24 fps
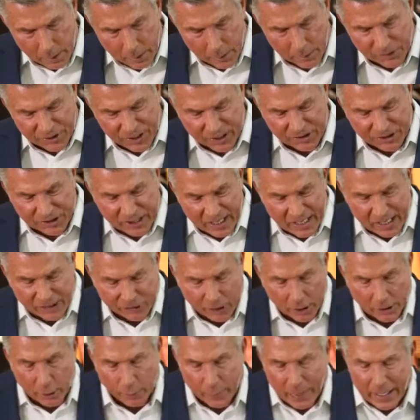Six cities.
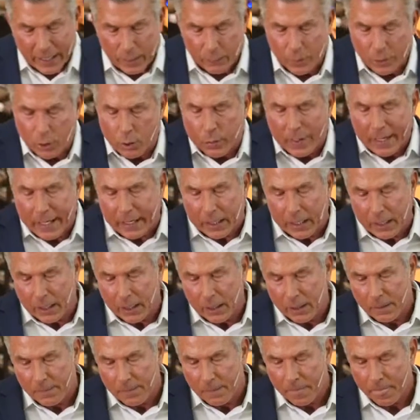Are you ready? Real quick.
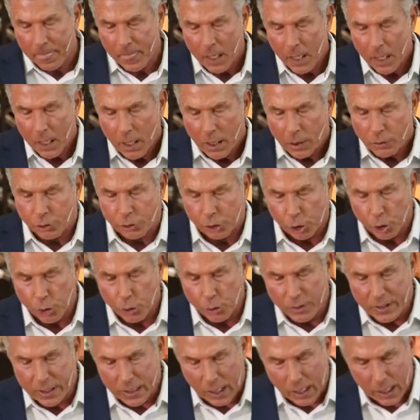
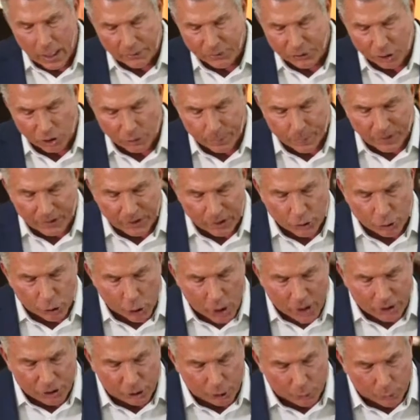Jude, uh, excuse me, it's in
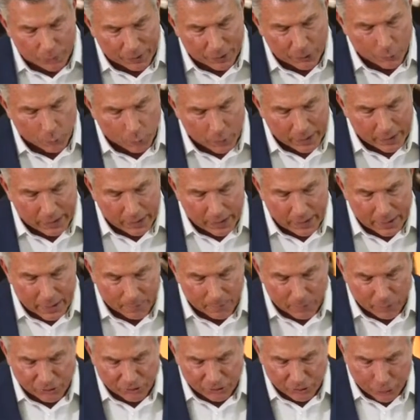Joshua 20 and
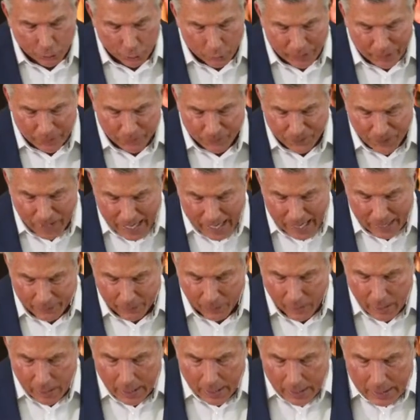Numbers 35.